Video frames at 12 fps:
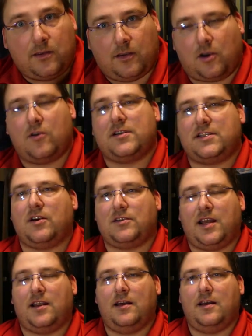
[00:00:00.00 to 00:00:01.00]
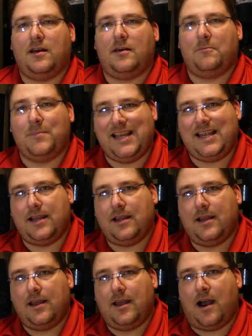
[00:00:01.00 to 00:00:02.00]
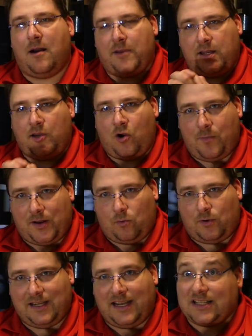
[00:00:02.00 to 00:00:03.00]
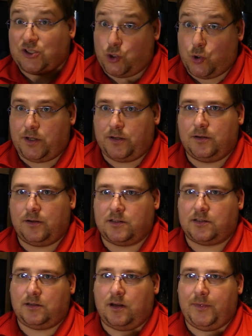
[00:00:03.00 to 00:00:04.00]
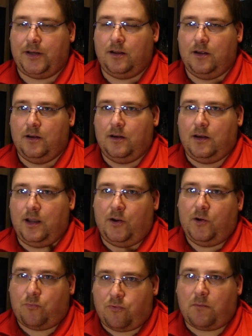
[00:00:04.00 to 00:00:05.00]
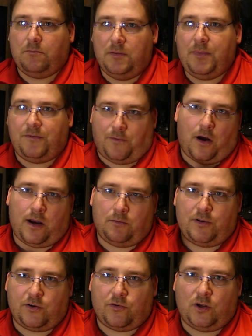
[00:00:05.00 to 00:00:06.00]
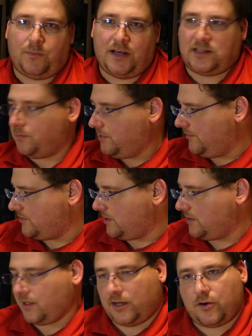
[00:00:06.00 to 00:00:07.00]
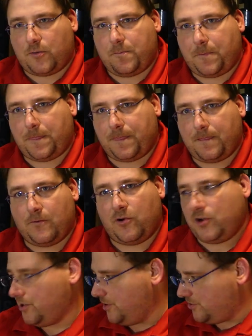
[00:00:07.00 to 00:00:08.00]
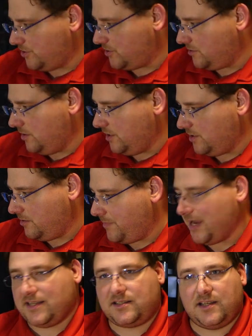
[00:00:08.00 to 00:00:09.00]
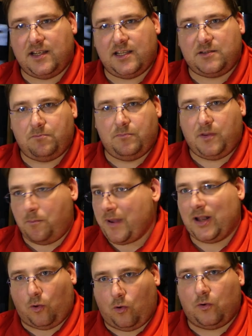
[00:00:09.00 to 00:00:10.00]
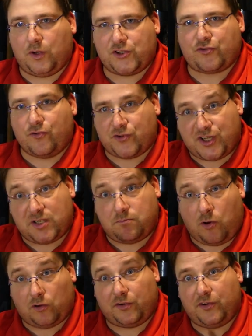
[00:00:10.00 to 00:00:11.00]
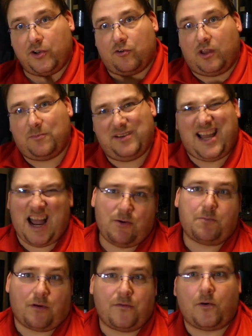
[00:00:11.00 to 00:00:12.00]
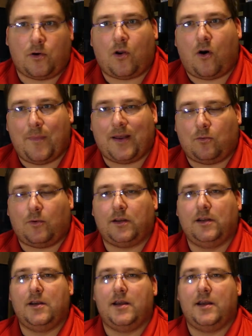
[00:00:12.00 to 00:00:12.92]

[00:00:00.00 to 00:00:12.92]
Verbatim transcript: the current CR10 Mini. I'm getting the all metal one. That's good. I mean, it would probably be fine with the acrylic base. I believe it's like the Ender, where it's just it, the base, it's the metal extrusion is bolted to the acrylic, but I would prefer an all-metal one.